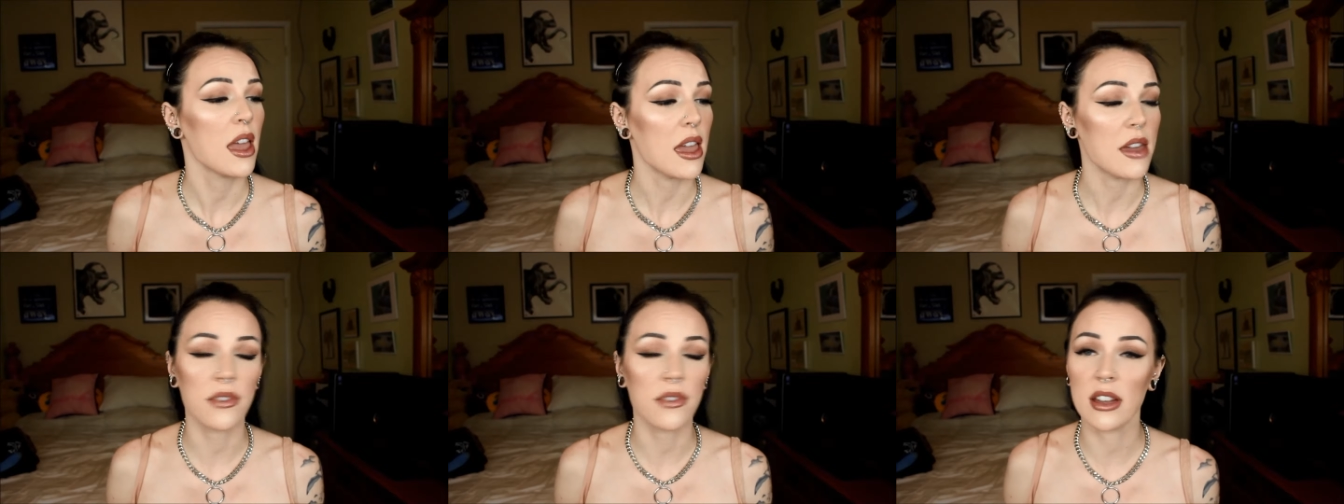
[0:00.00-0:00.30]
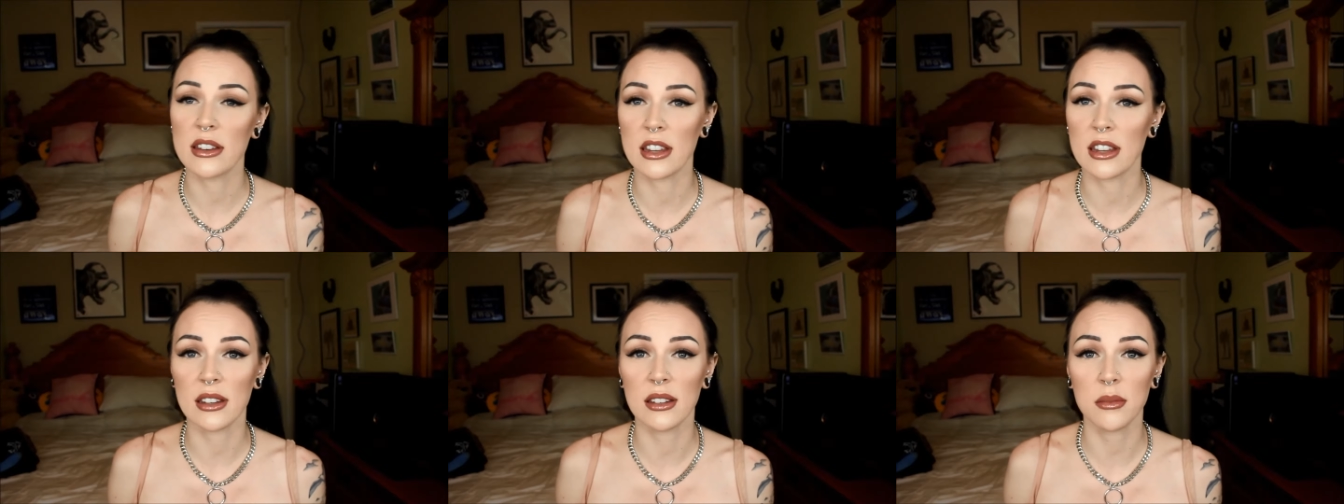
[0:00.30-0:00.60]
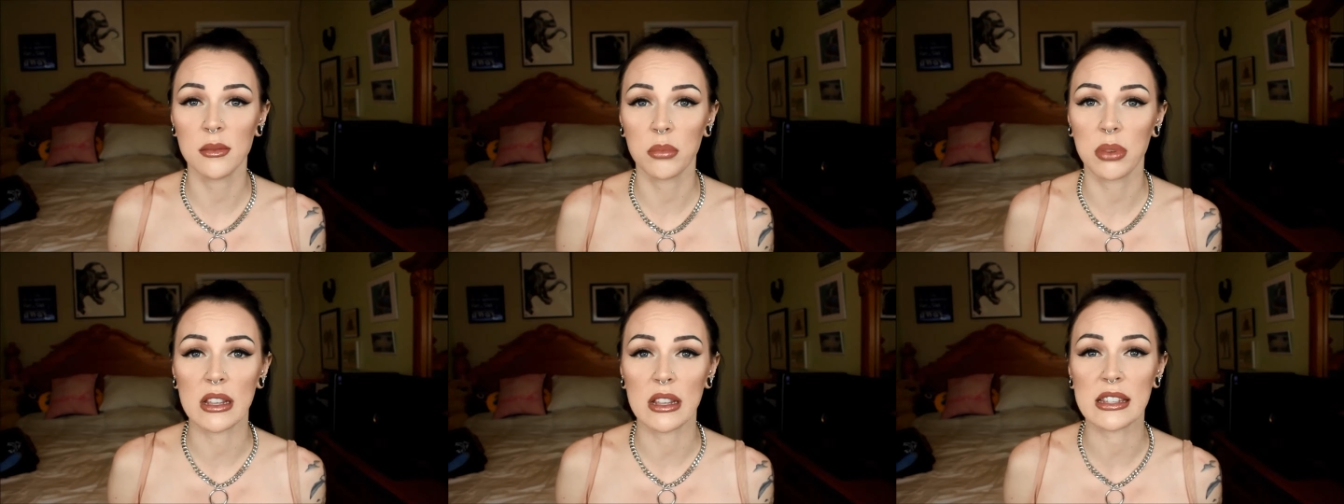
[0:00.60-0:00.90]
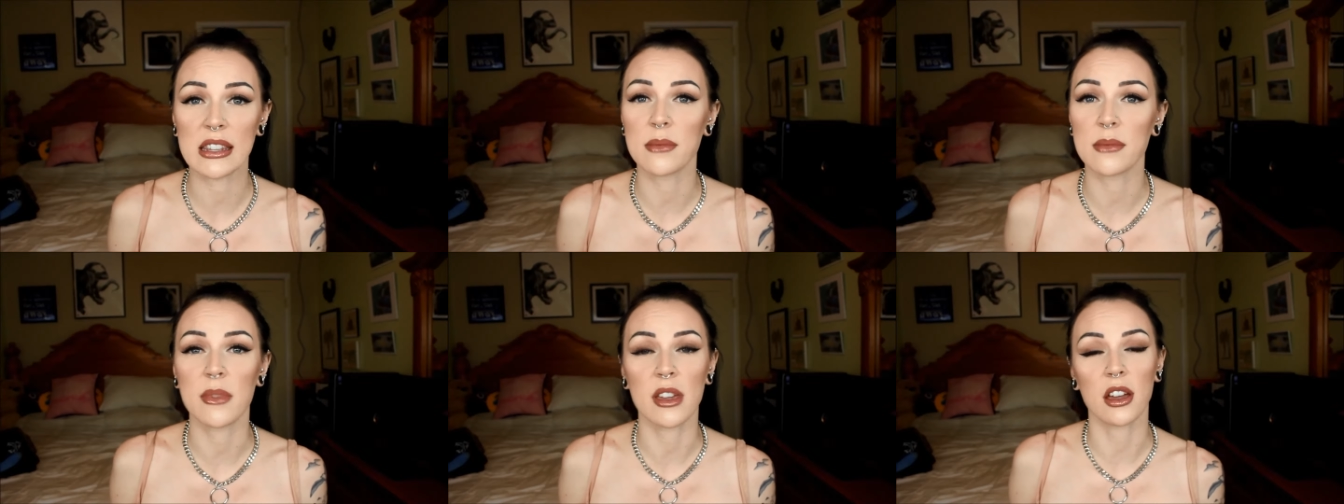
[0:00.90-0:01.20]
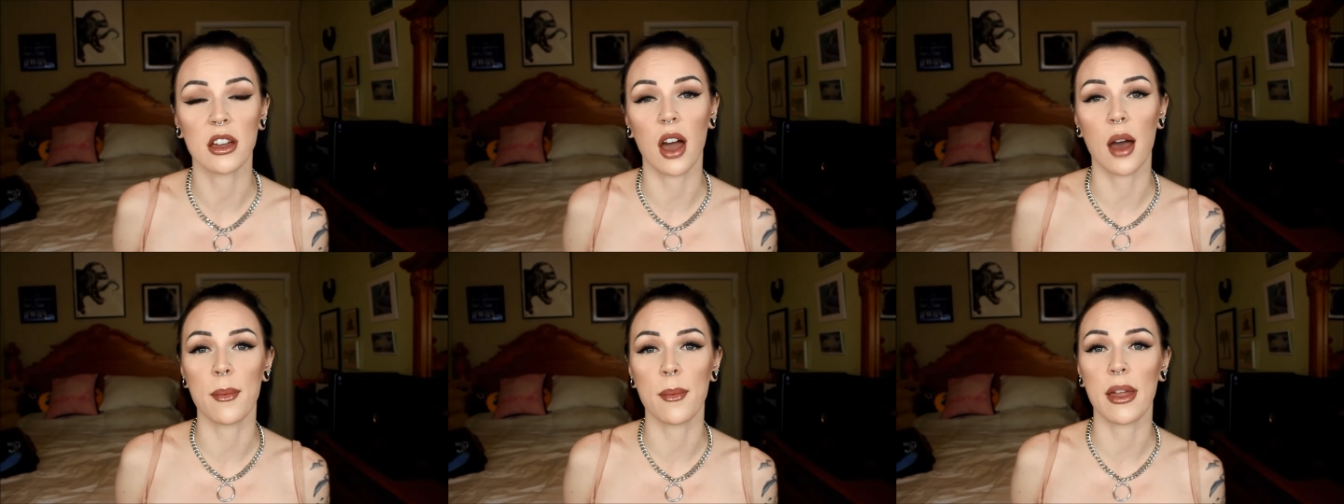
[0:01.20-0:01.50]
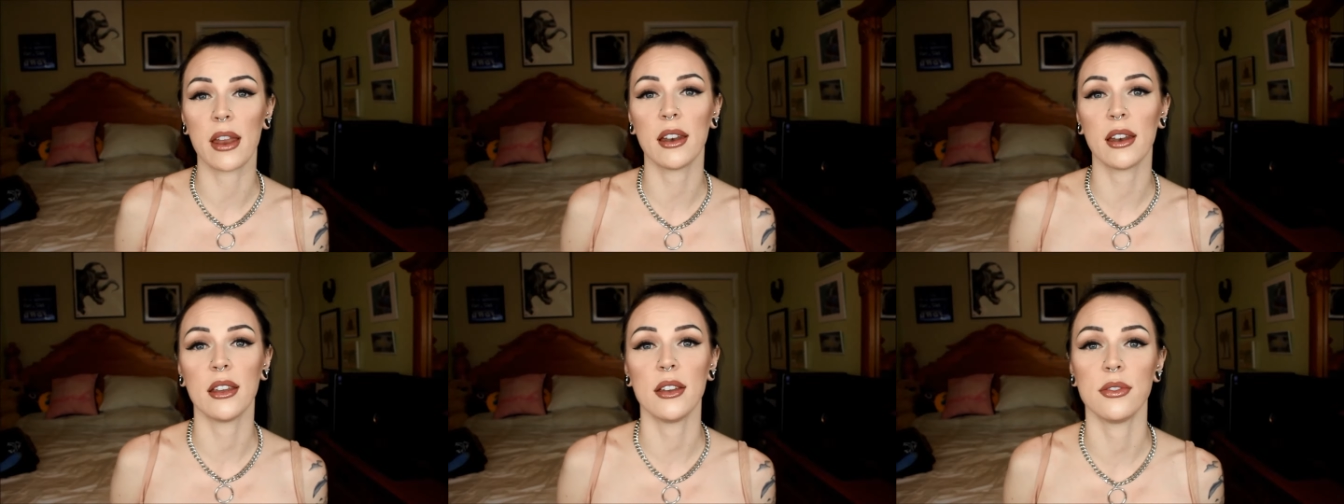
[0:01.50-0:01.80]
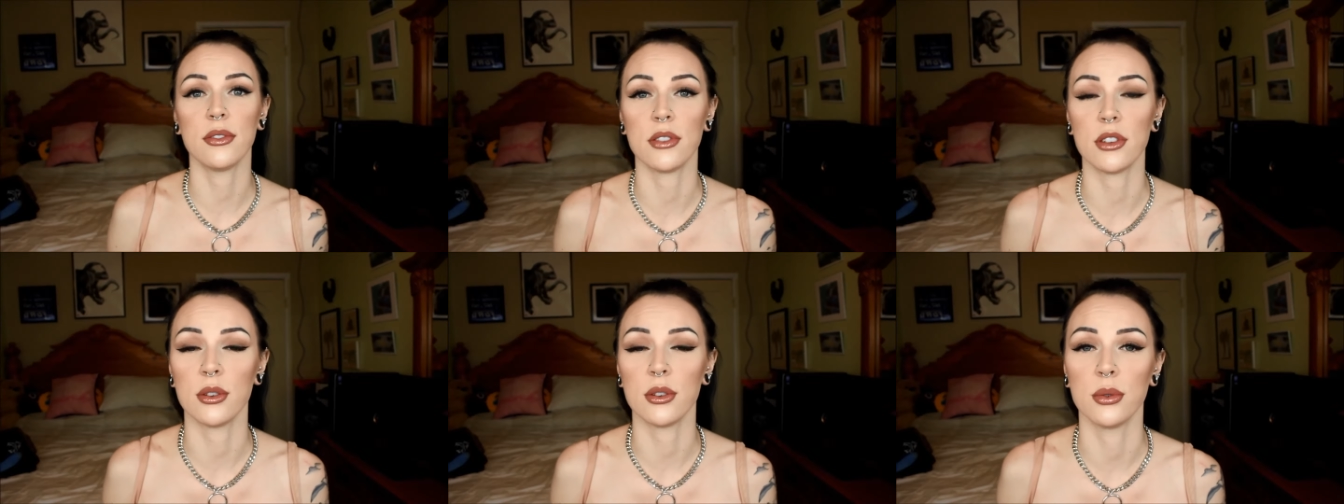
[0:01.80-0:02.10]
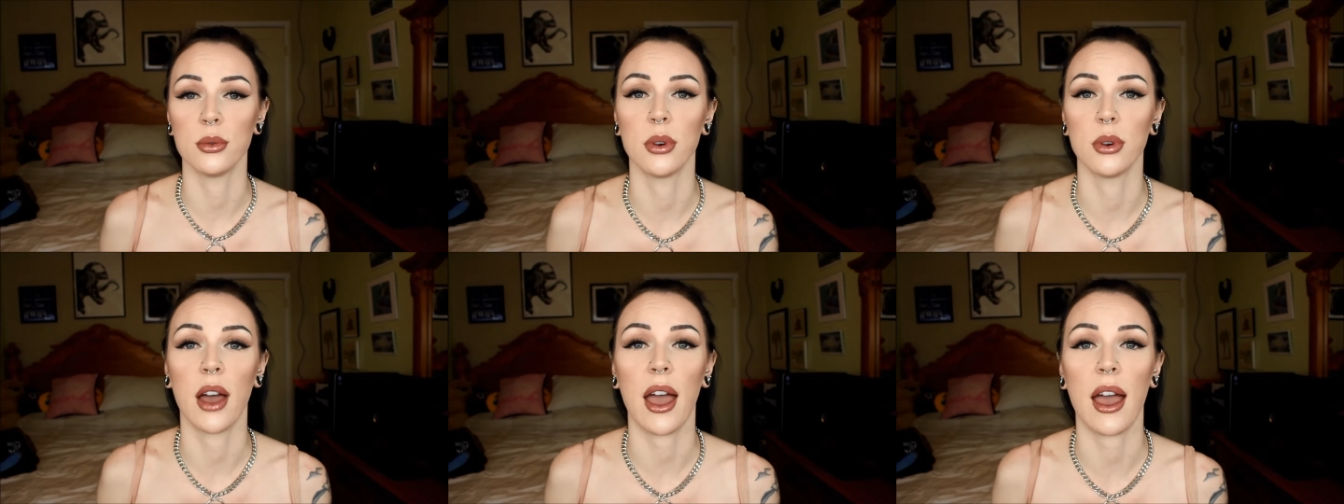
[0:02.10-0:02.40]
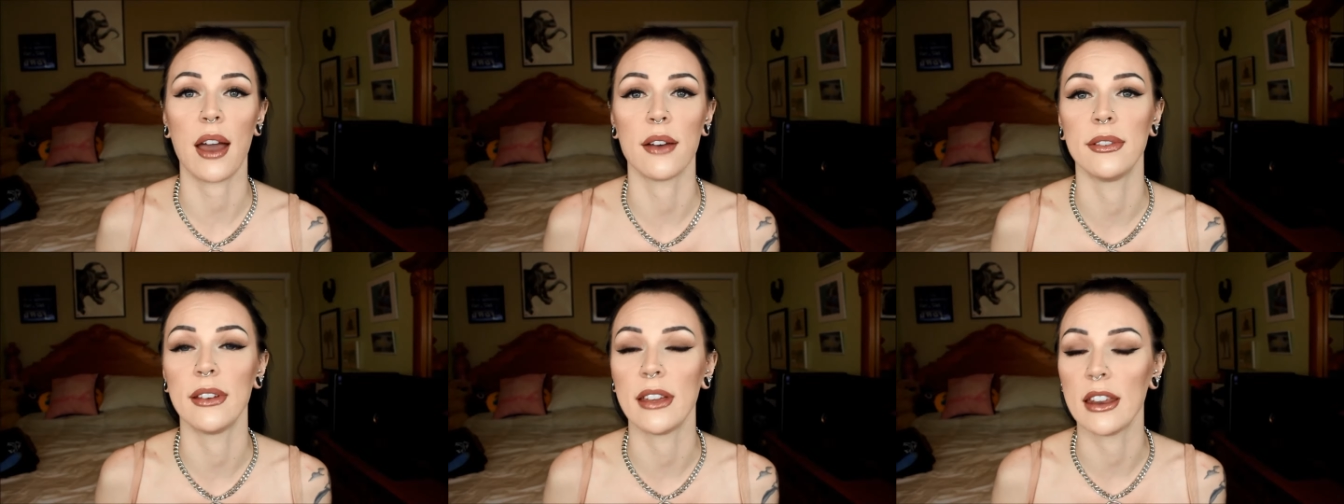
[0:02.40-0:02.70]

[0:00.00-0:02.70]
If I didn't, please leave me a comment if you have